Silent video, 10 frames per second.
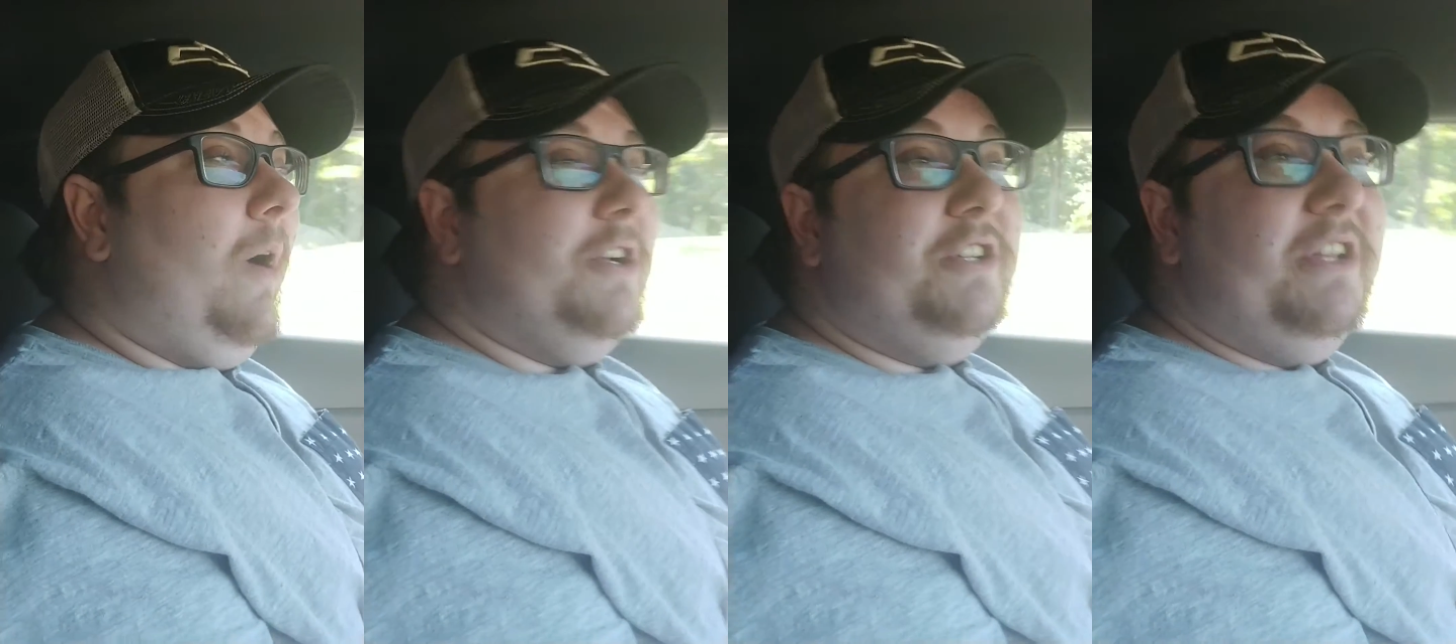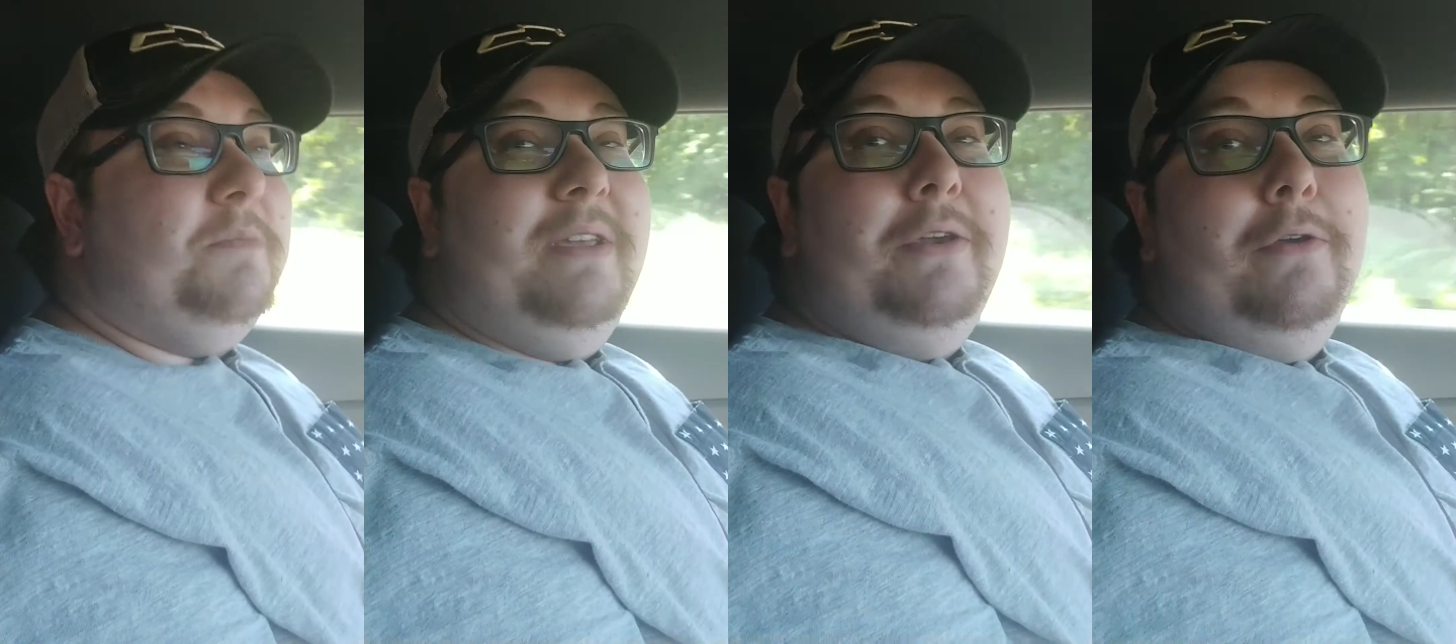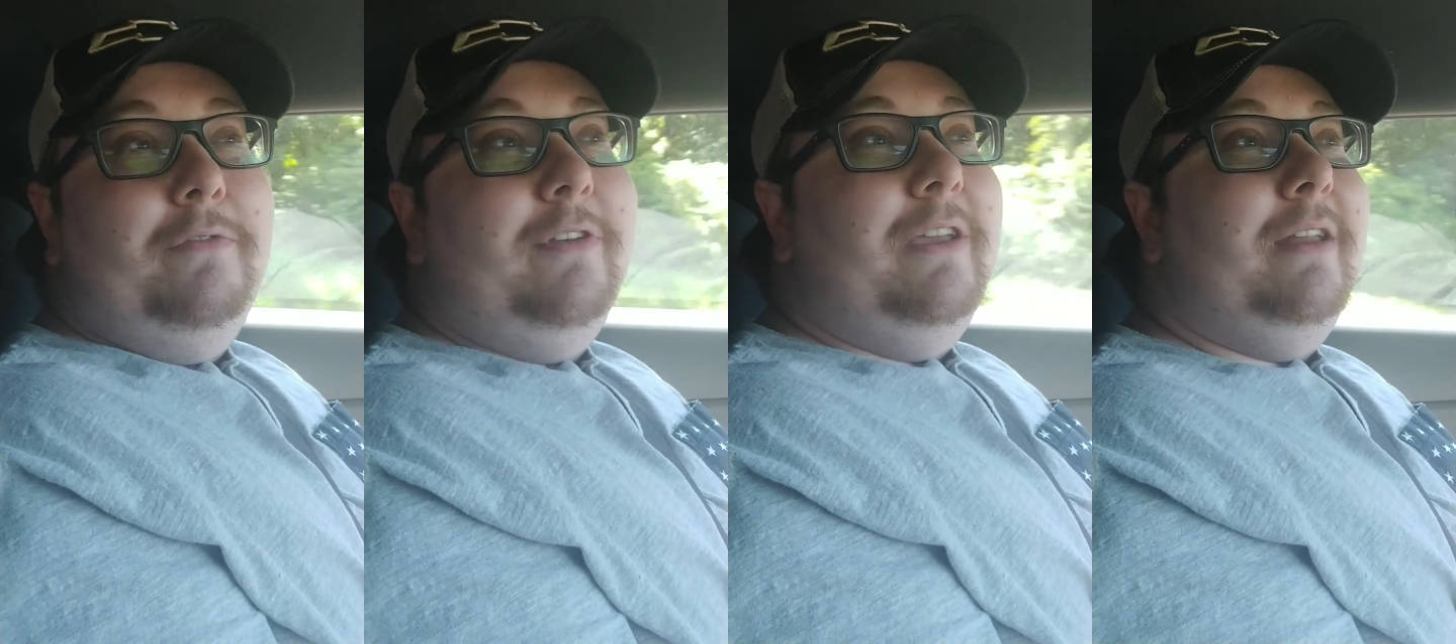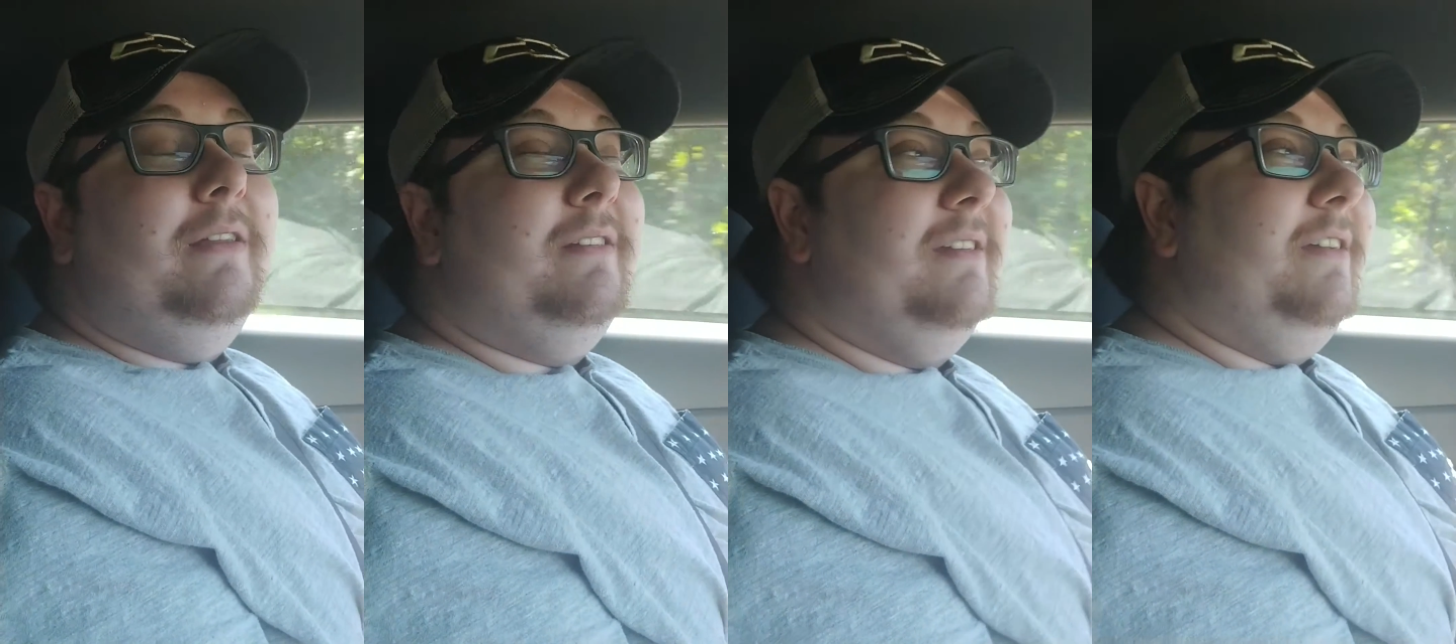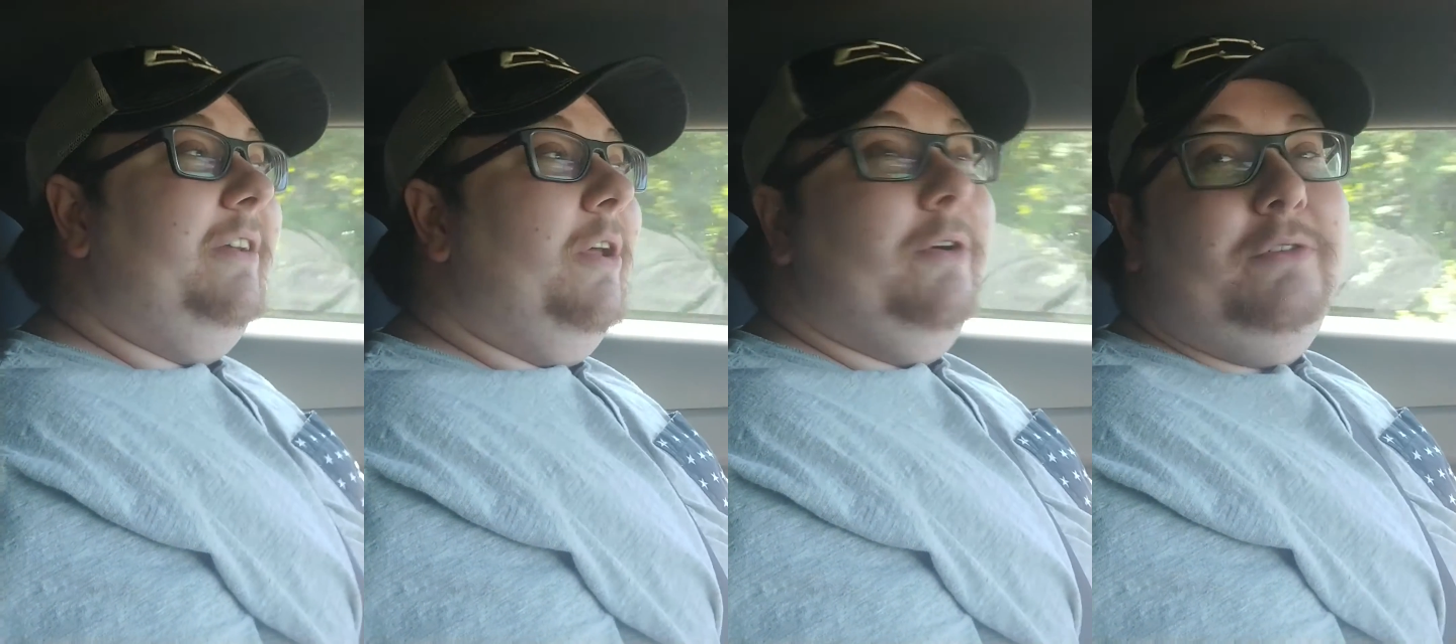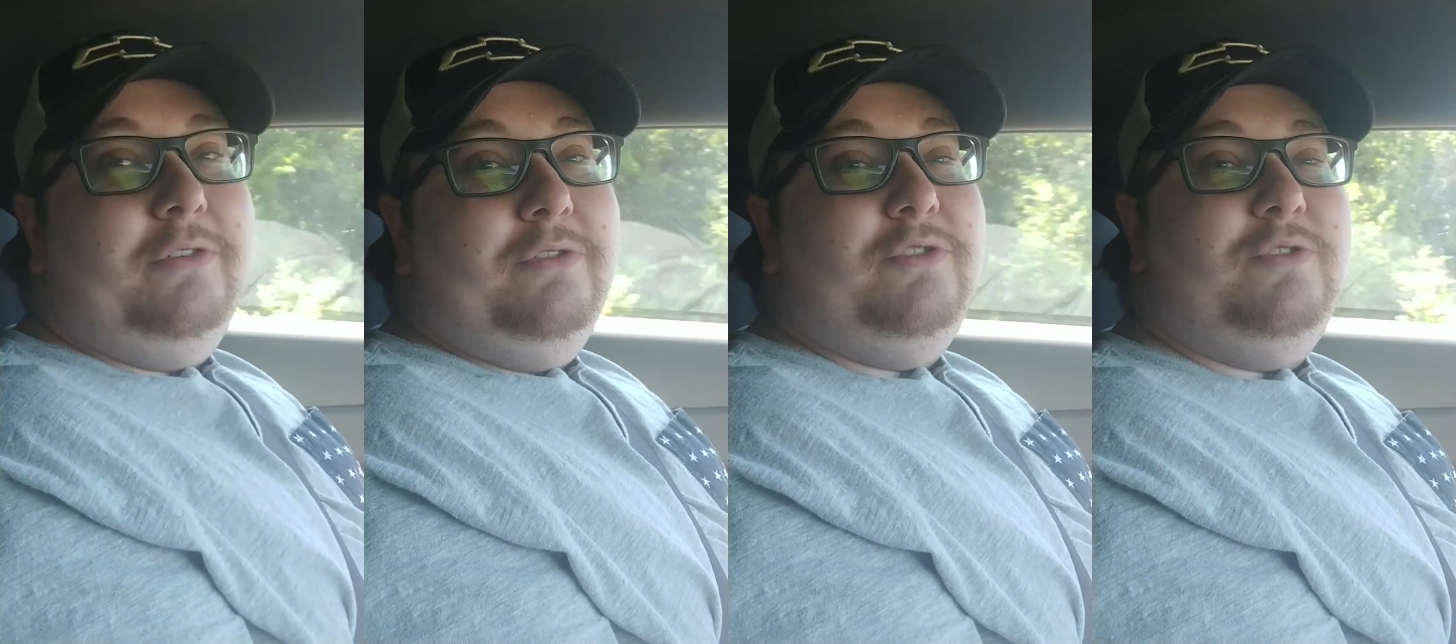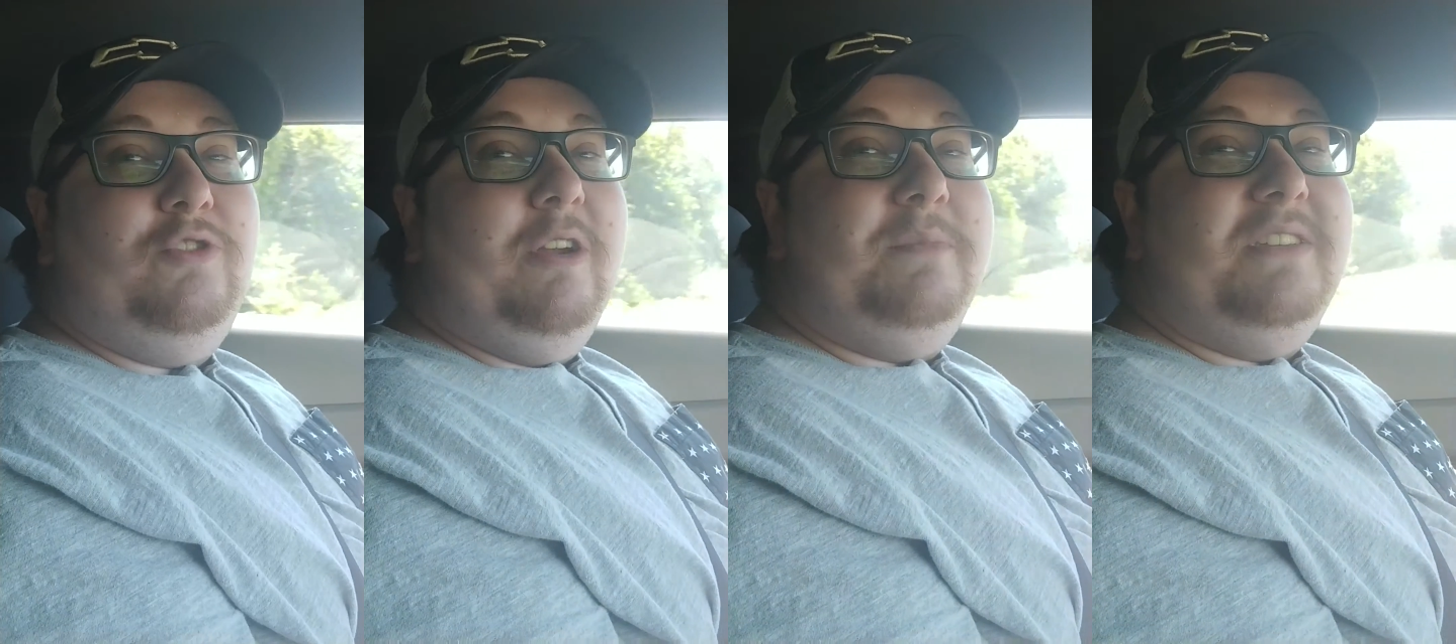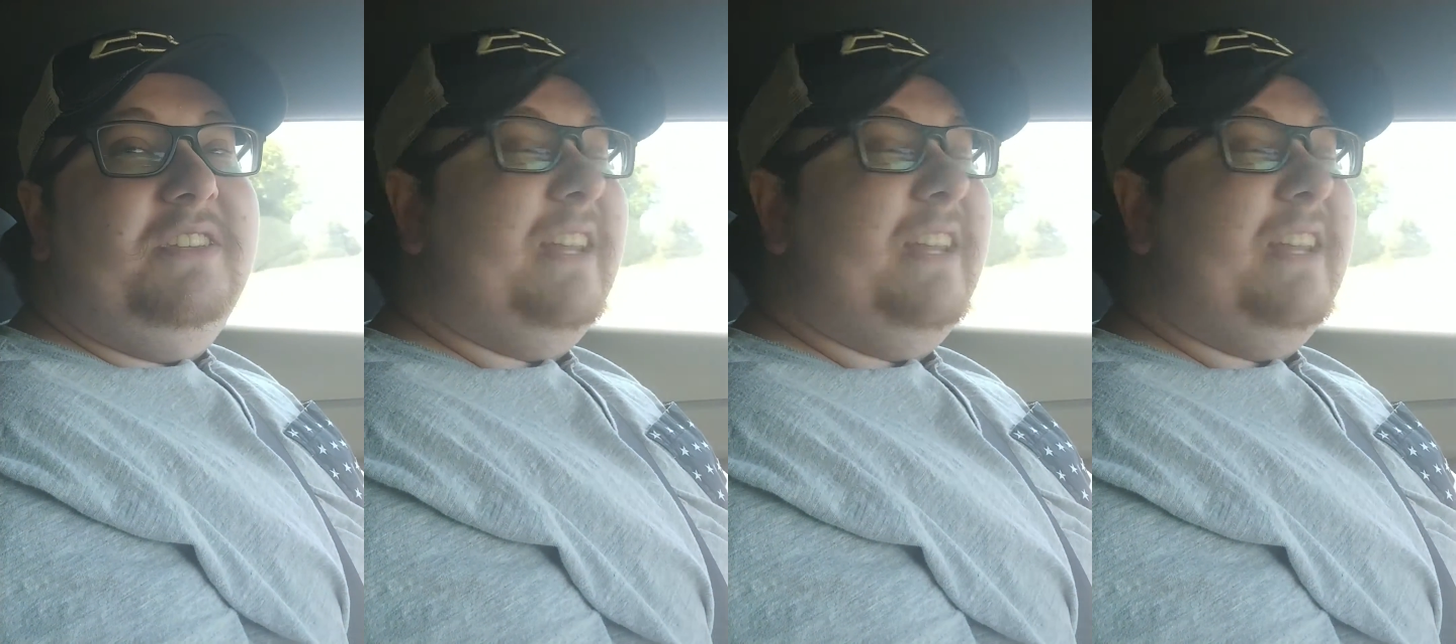watching us be goofy and, do trips and